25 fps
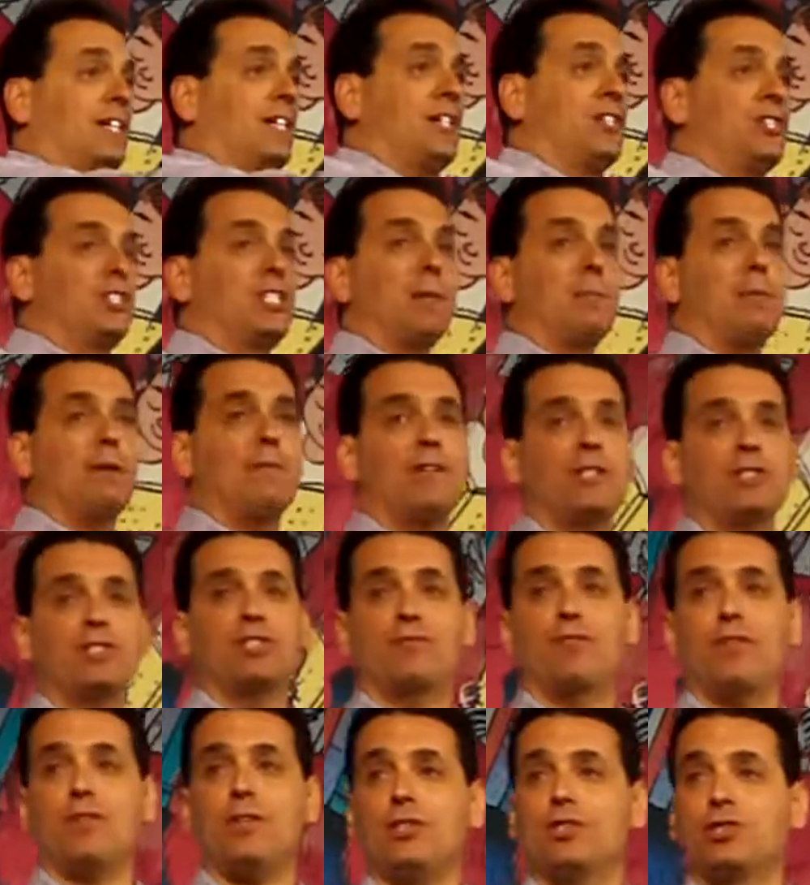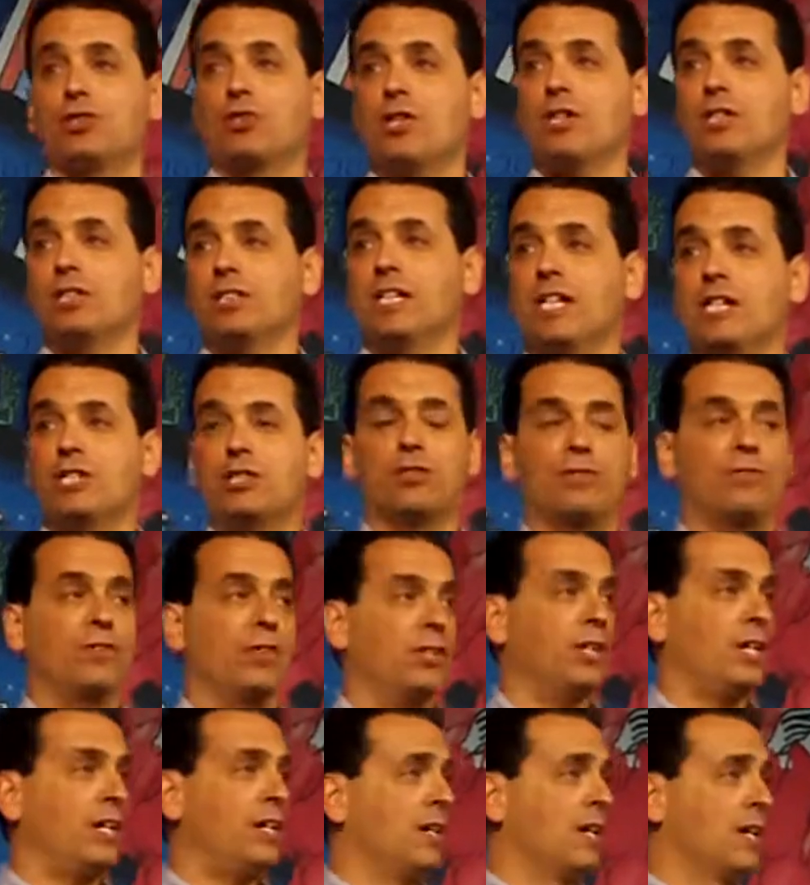Some of us are very strongly
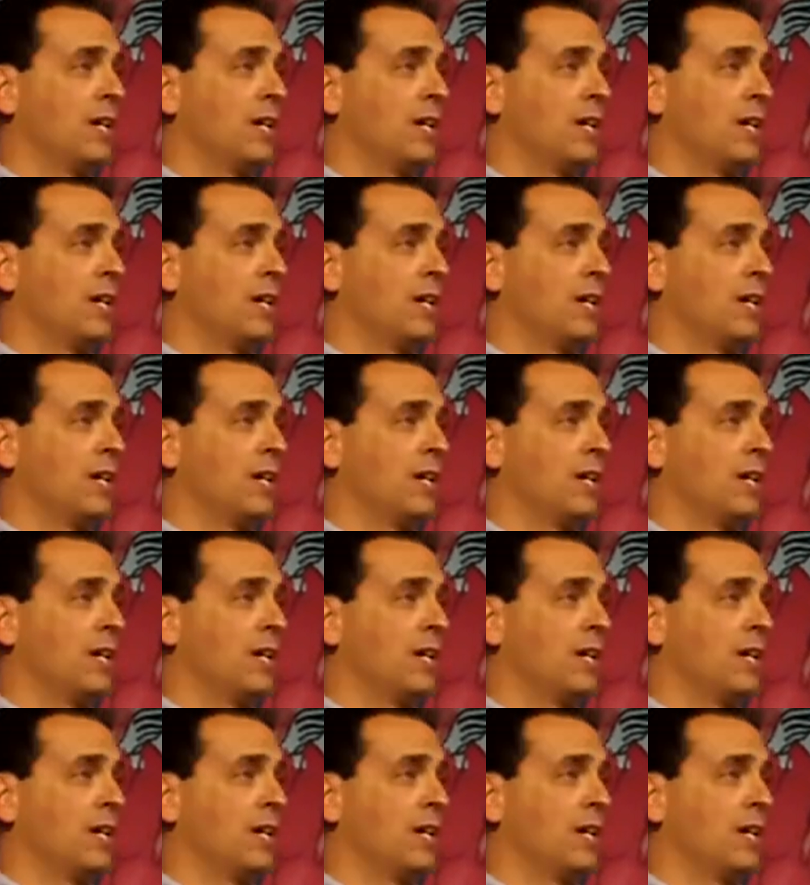introverted,